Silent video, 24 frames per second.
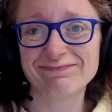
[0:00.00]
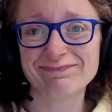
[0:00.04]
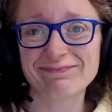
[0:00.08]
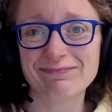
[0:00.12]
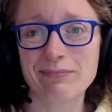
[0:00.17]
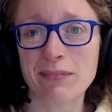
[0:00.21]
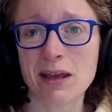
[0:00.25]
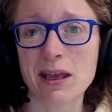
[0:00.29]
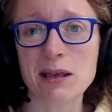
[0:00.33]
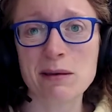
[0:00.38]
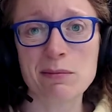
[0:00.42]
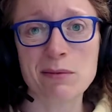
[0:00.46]

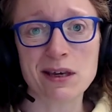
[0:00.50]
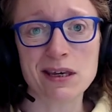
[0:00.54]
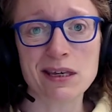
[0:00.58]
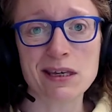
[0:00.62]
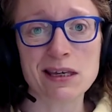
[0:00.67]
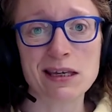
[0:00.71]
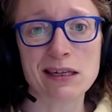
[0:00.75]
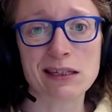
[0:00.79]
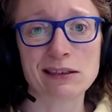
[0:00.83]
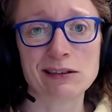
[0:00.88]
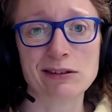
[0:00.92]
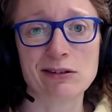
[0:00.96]

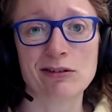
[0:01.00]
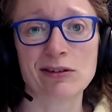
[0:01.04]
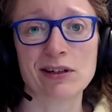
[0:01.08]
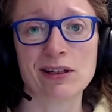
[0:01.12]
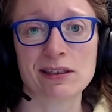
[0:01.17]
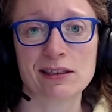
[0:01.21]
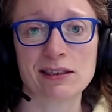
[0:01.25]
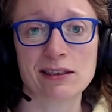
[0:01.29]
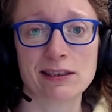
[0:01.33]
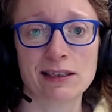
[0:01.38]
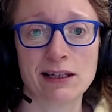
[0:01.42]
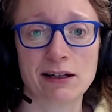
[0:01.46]
maybe it's not
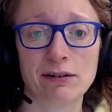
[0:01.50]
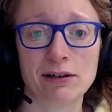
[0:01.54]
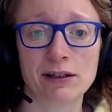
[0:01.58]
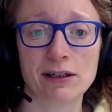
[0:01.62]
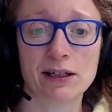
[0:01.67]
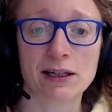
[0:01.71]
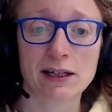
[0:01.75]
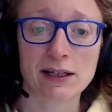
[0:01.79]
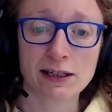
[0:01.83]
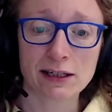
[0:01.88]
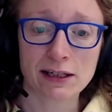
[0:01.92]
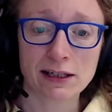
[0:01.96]
necessary.
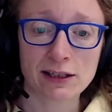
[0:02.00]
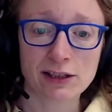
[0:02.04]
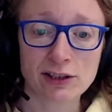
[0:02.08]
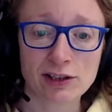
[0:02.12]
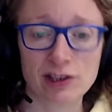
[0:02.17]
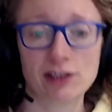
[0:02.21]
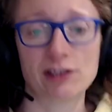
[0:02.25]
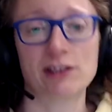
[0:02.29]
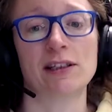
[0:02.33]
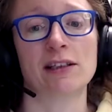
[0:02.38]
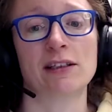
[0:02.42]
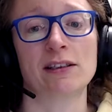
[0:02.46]

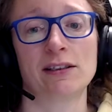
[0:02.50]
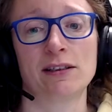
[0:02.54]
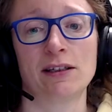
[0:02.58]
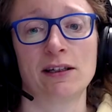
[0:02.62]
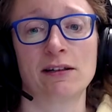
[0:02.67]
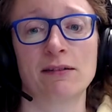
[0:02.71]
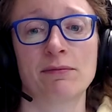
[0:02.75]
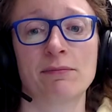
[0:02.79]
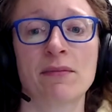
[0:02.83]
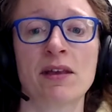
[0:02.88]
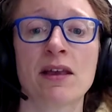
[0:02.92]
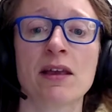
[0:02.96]
Just asking.